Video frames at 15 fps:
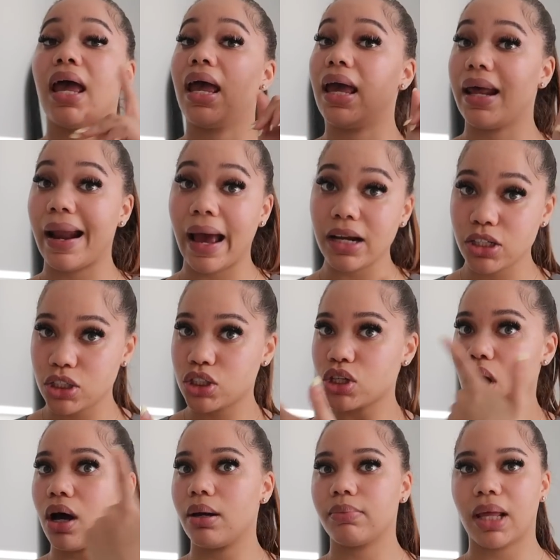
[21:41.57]
And I actually
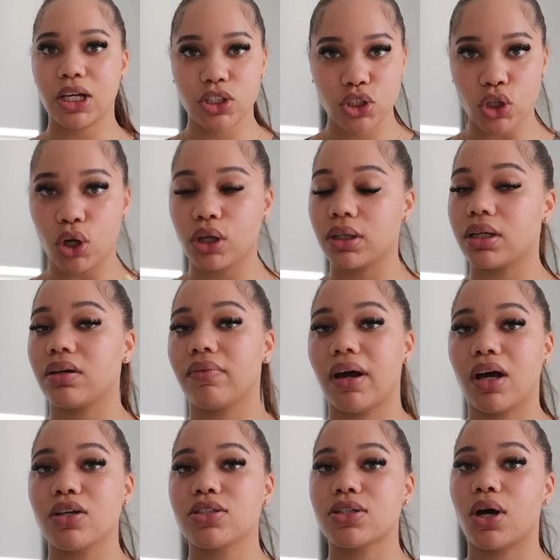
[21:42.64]
saw him like circling
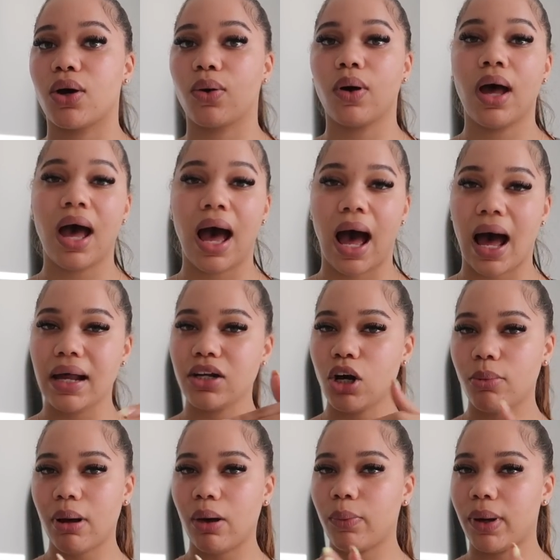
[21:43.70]
around. So I
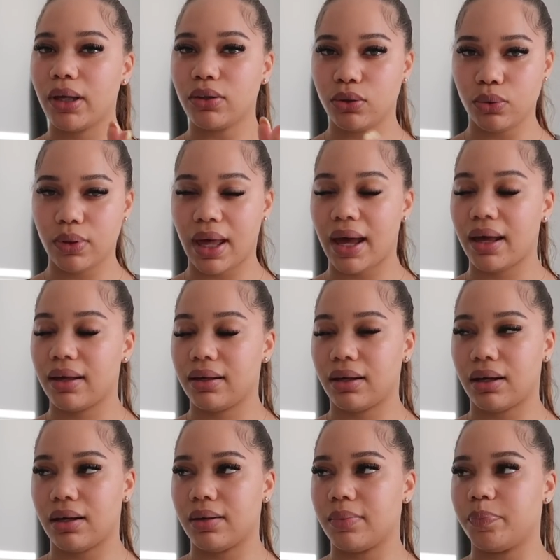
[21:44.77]
know my way through that
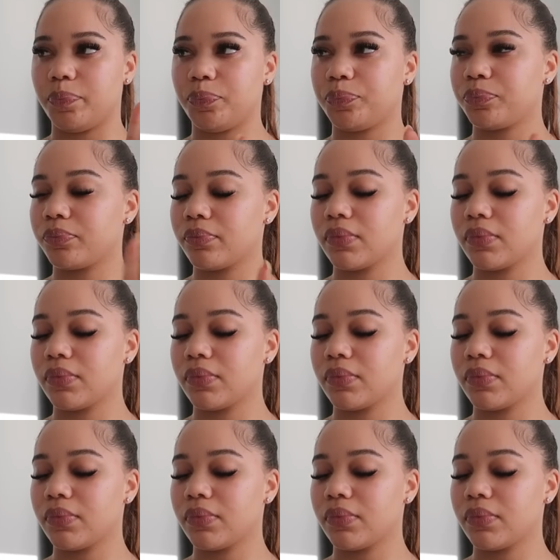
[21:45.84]
um,